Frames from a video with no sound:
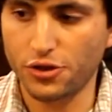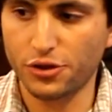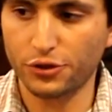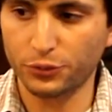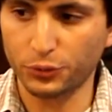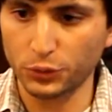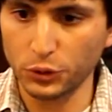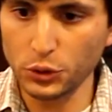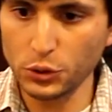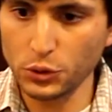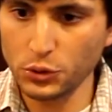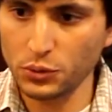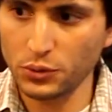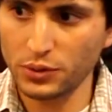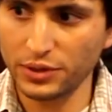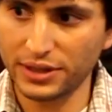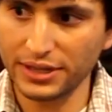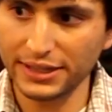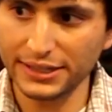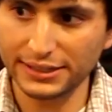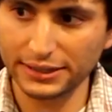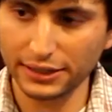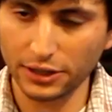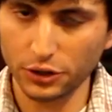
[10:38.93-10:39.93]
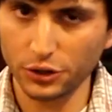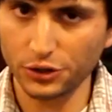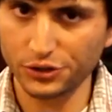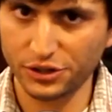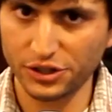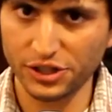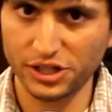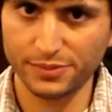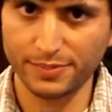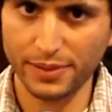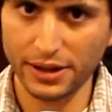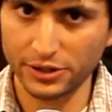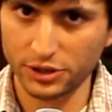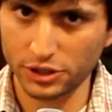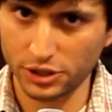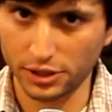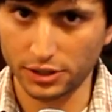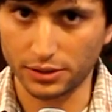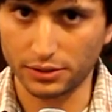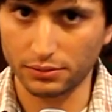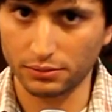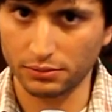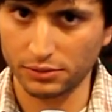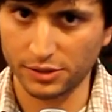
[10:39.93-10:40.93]
through these little
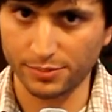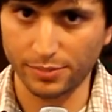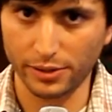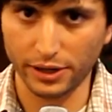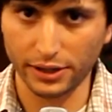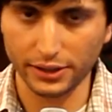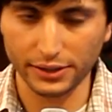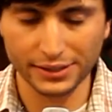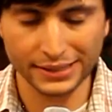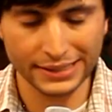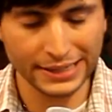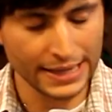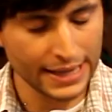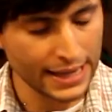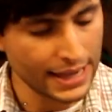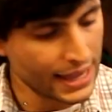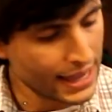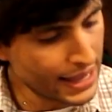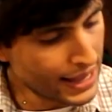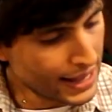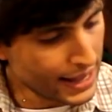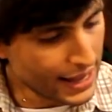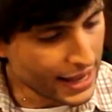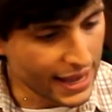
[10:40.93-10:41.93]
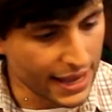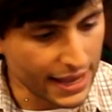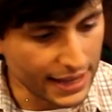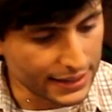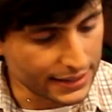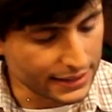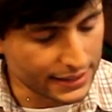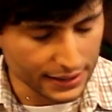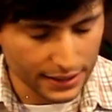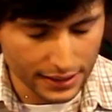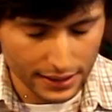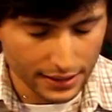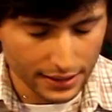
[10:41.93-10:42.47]
suspension springs. And